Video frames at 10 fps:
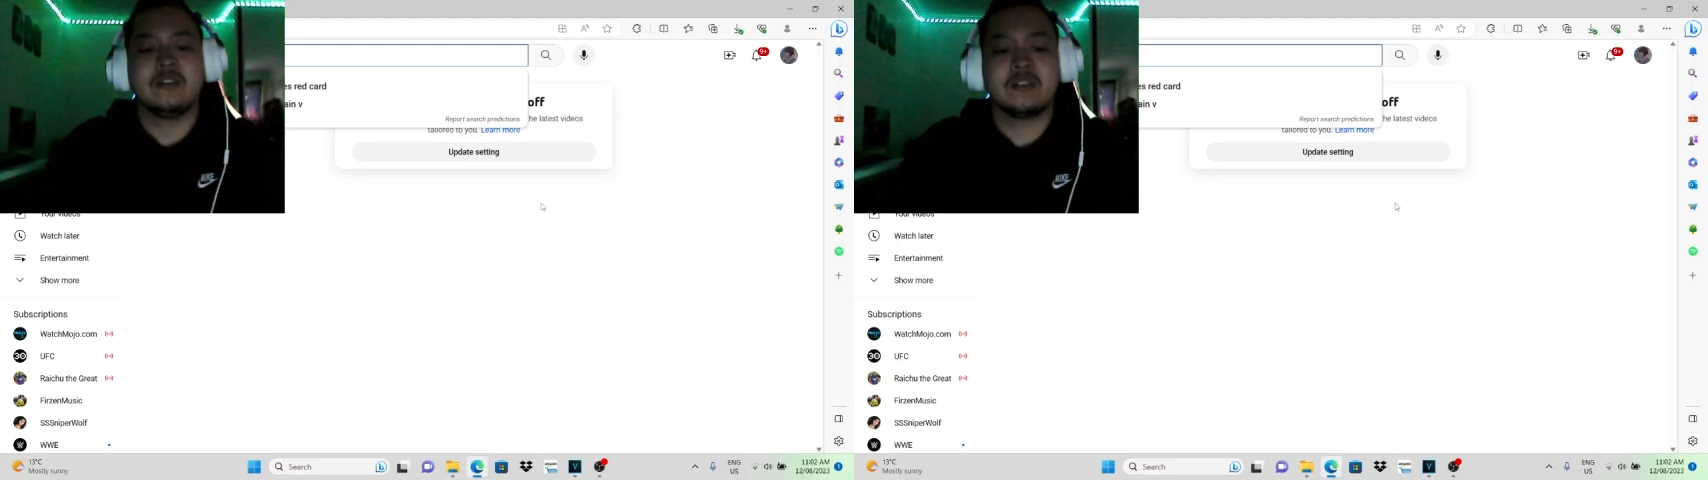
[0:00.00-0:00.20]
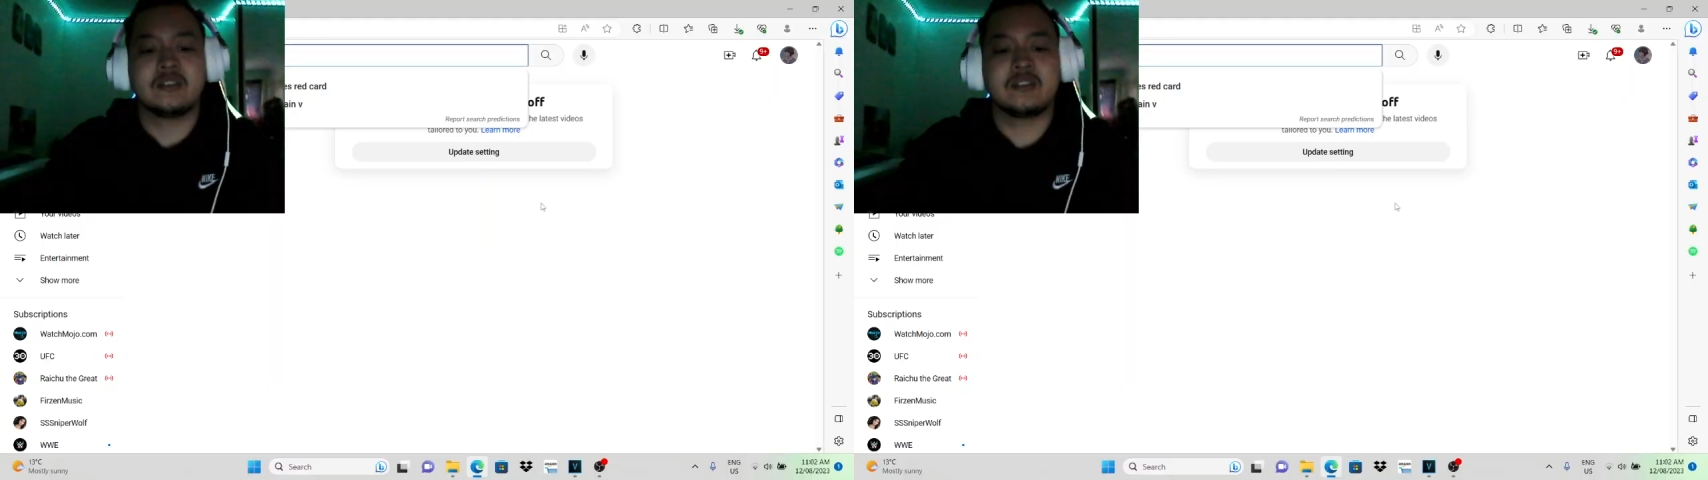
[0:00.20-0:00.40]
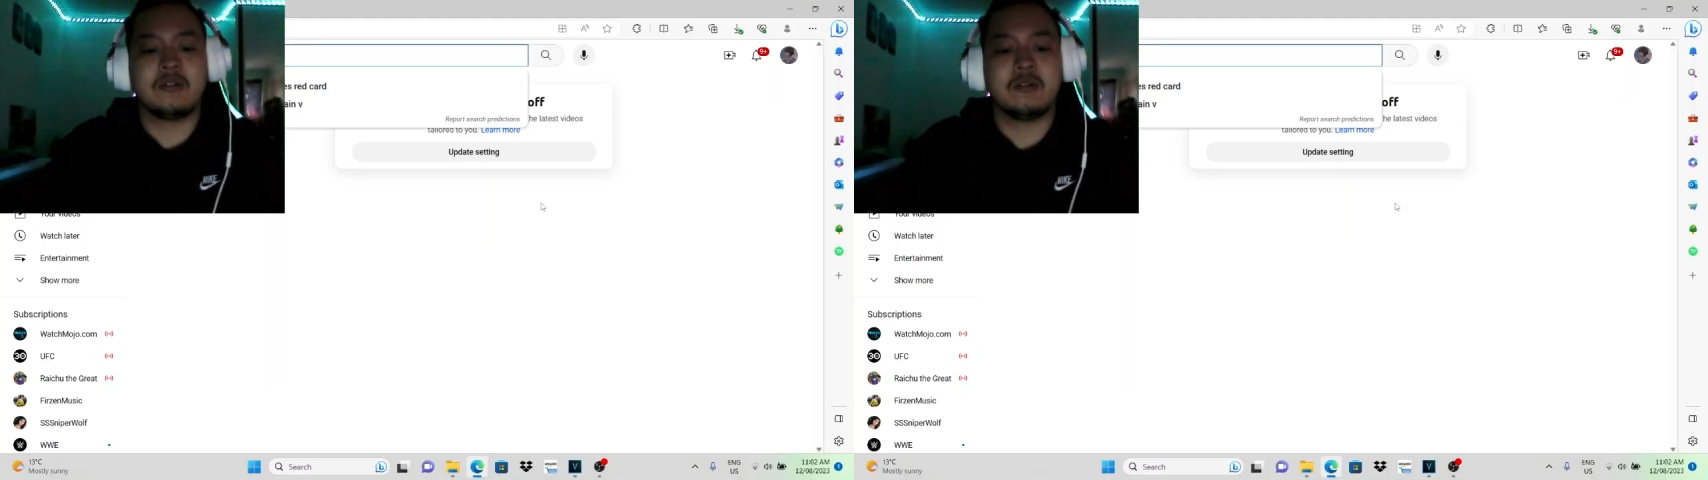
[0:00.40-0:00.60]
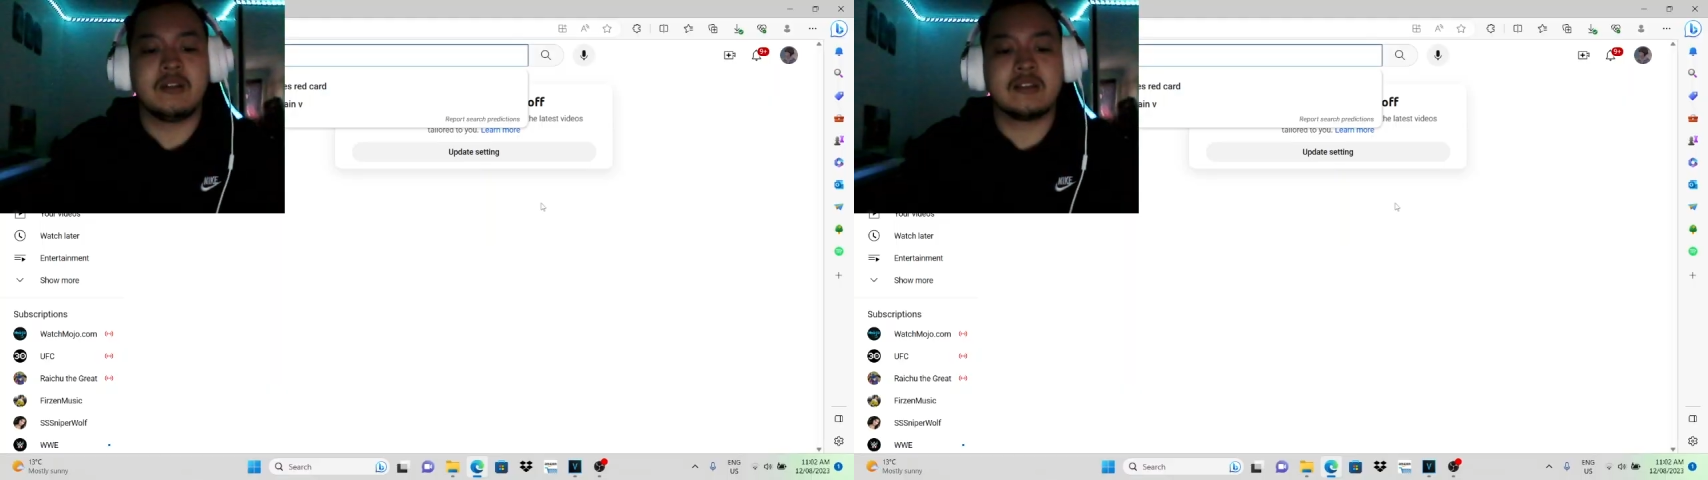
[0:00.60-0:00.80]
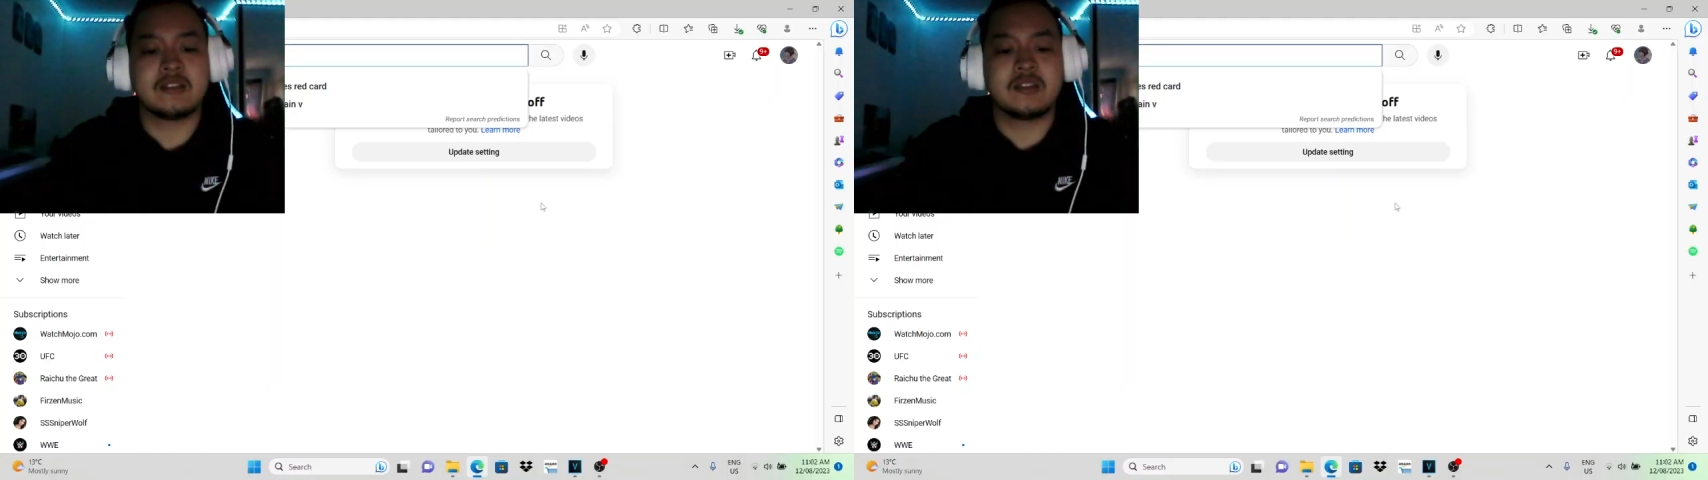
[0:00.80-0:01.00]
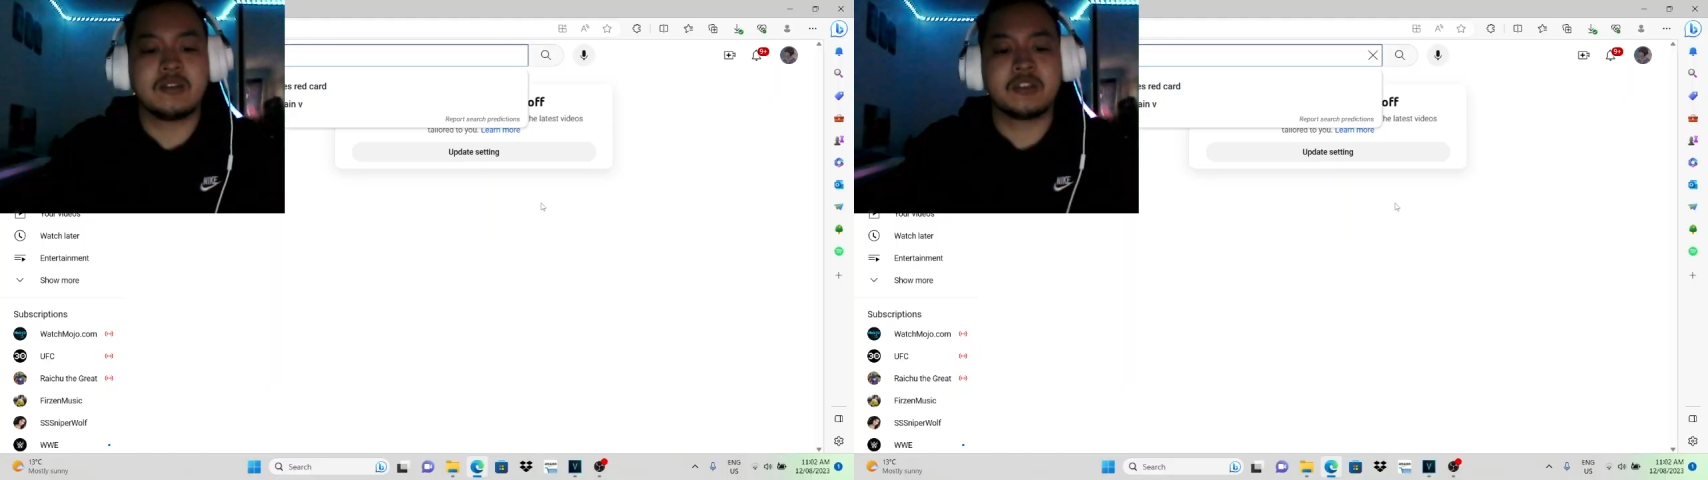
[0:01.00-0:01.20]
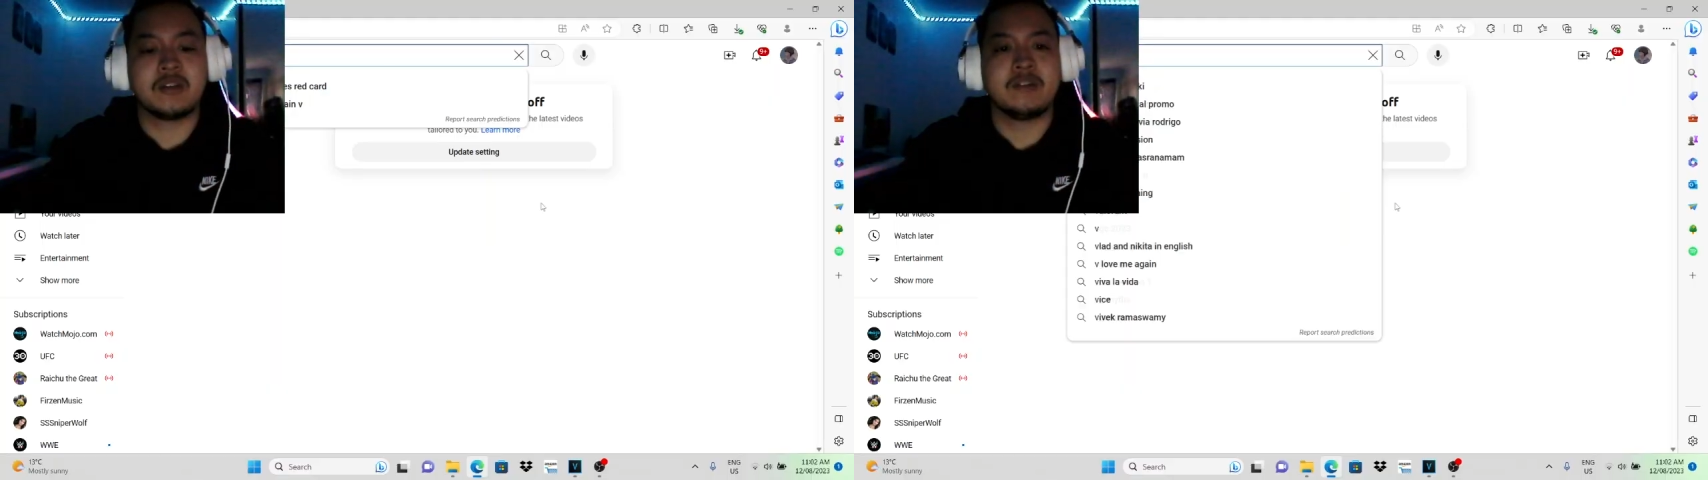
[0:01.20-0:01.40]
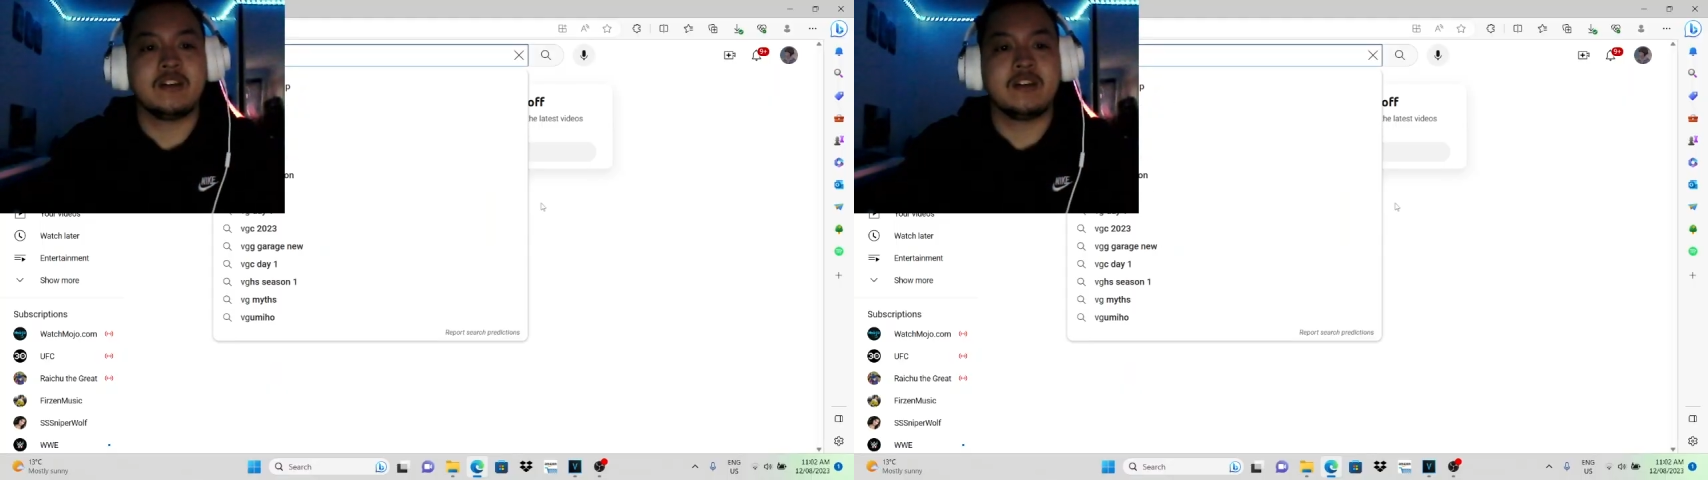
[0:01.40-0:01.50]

So let's search up